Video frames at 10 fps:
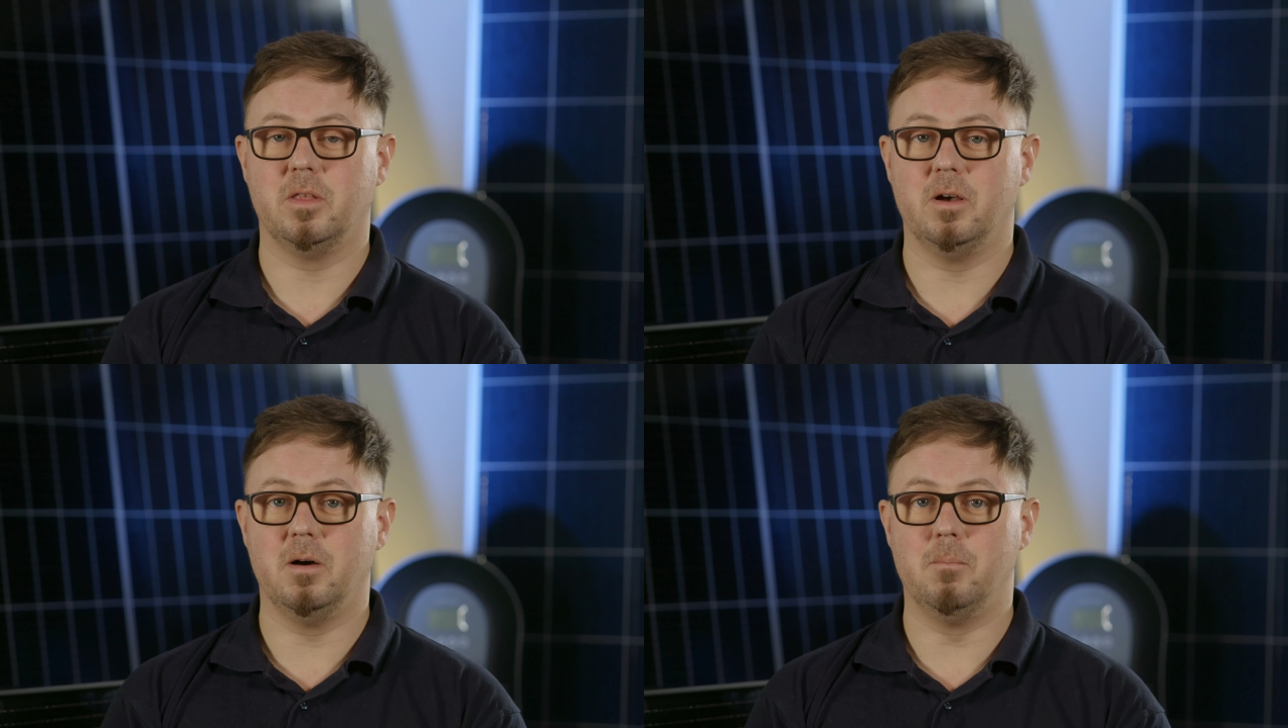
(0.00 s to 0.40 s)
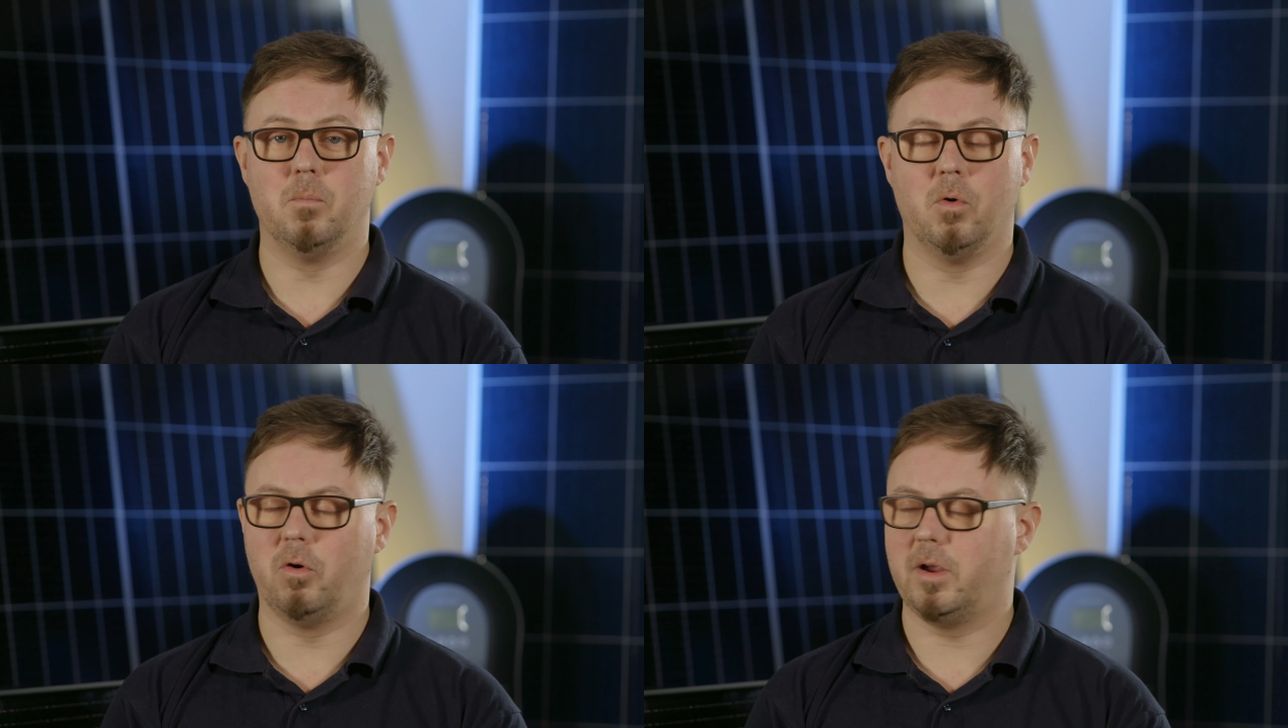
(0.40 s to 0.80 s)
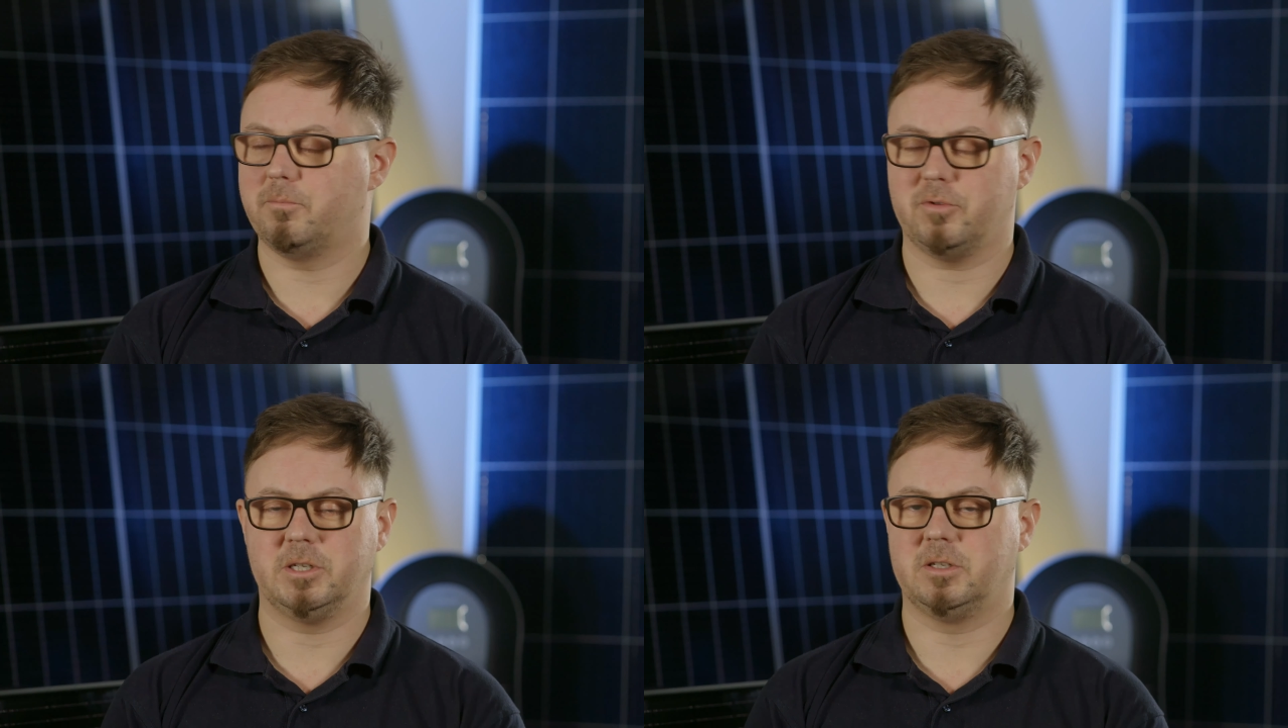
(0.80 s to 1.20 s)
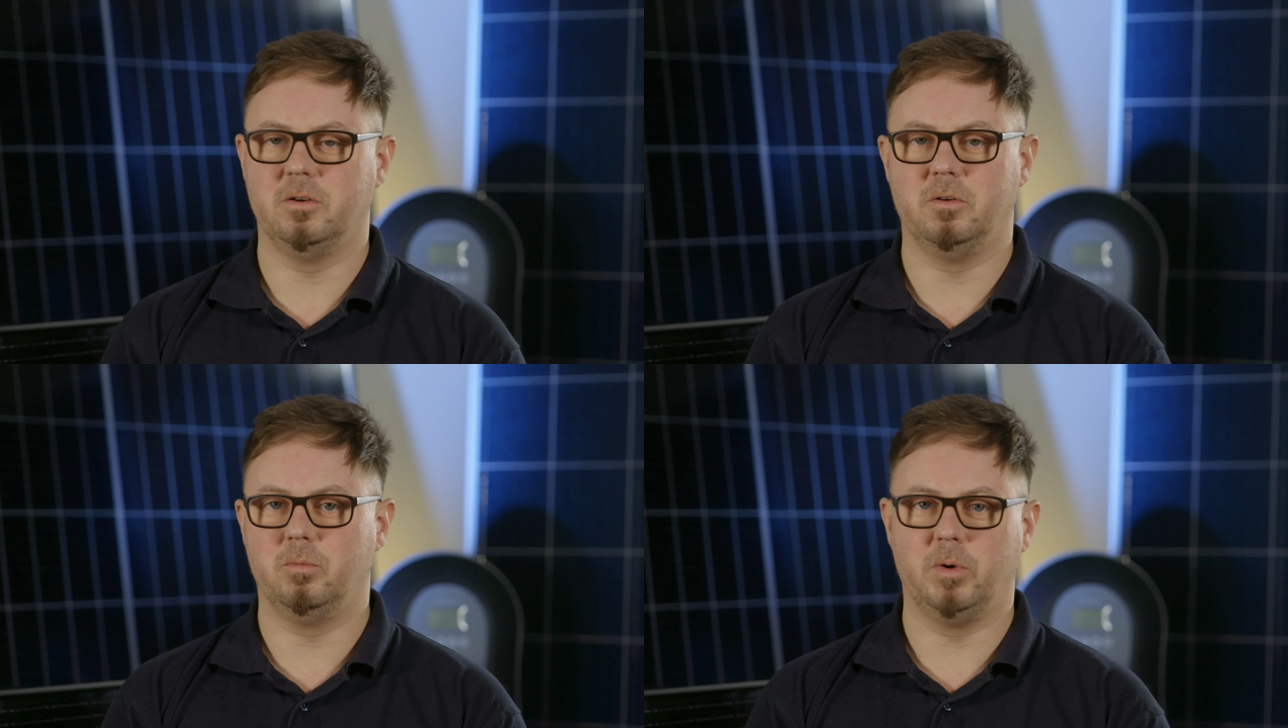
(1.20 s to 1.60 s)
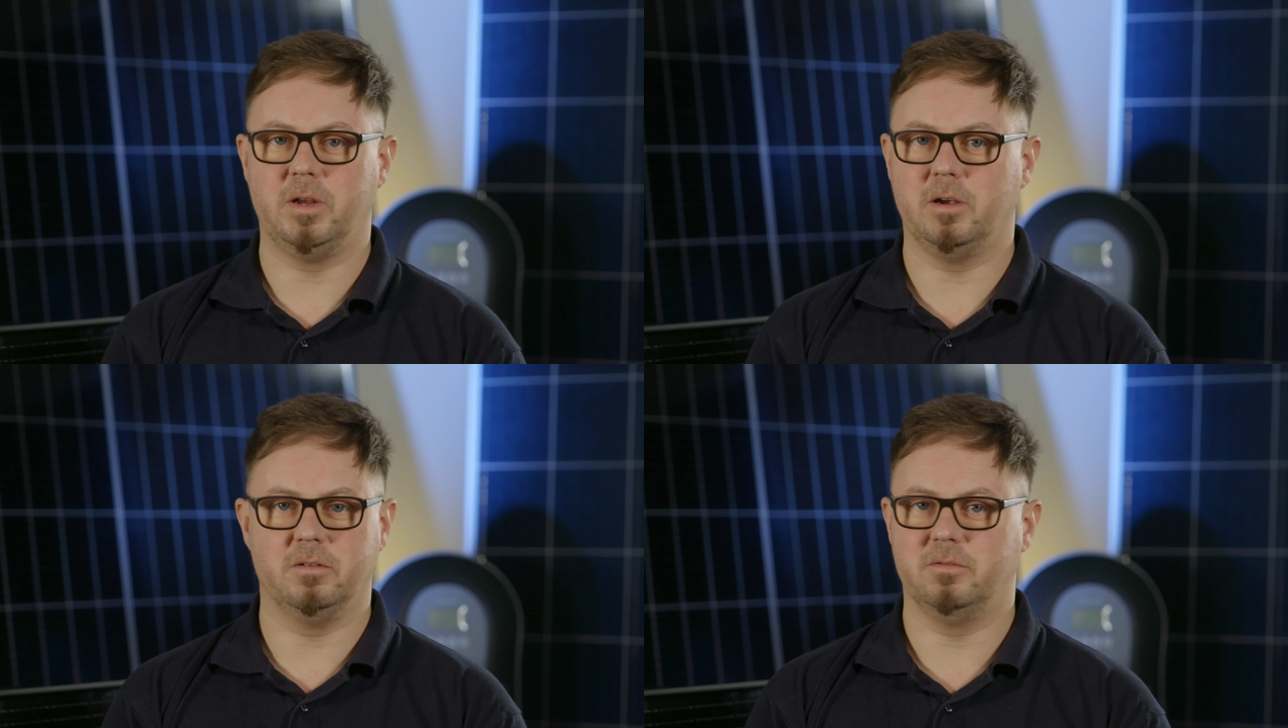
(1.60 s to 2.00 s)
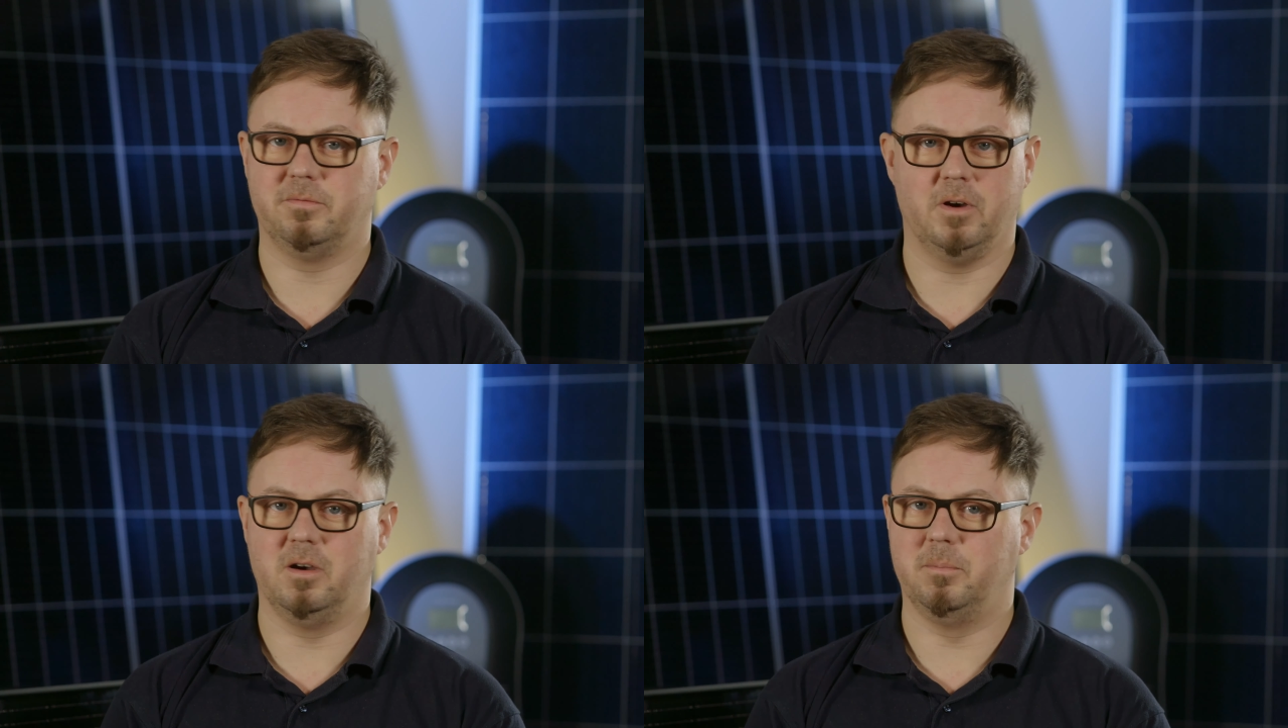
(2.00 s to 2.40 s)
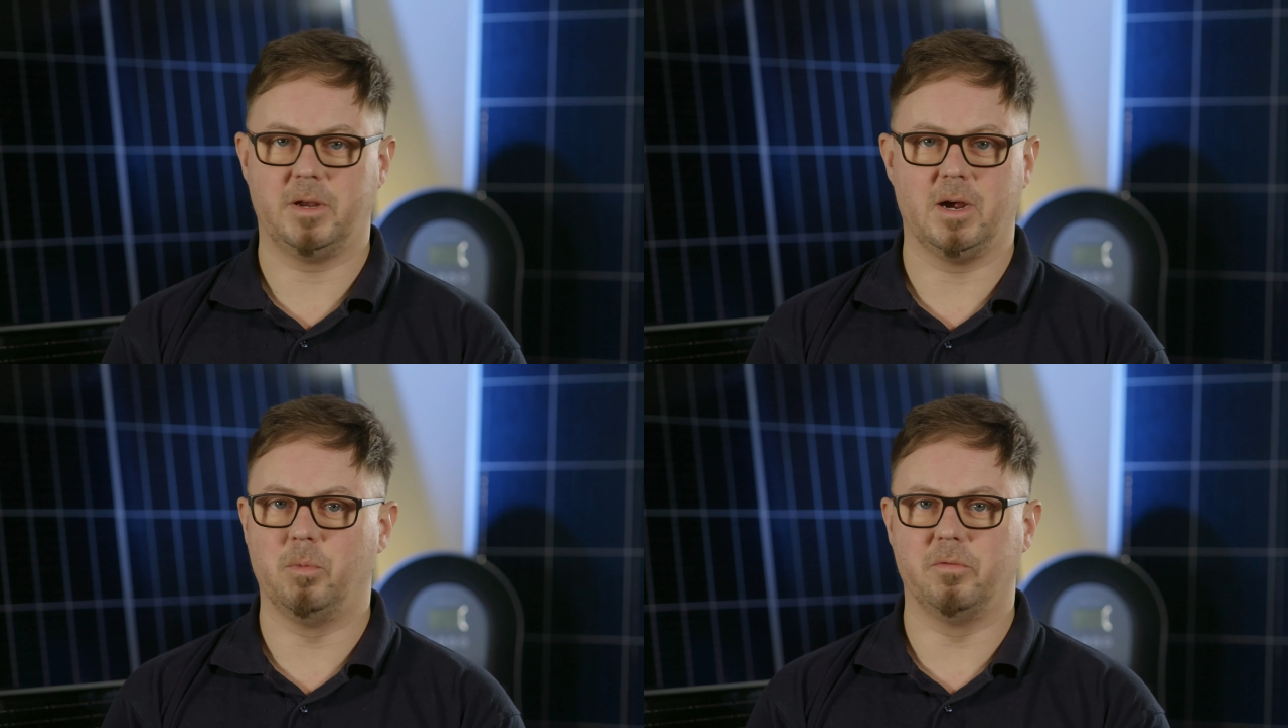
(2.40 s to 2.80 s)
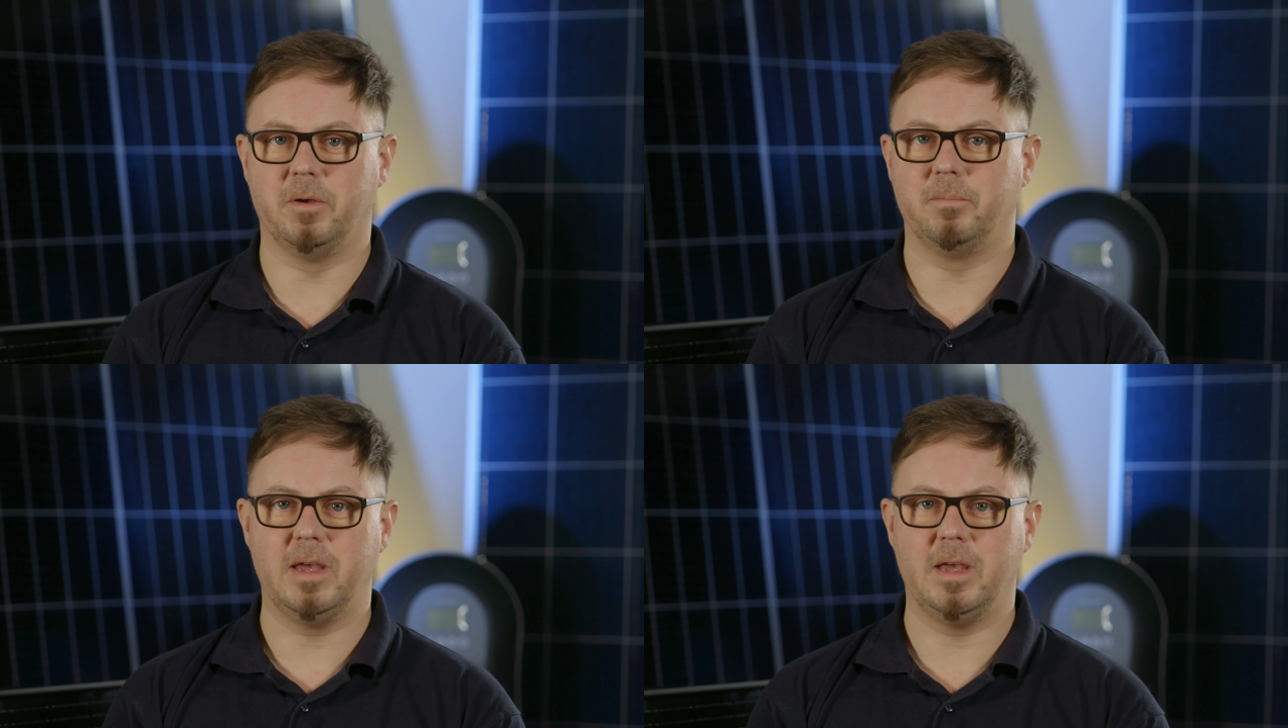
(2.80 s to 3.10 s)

the more impressed that we have become with it.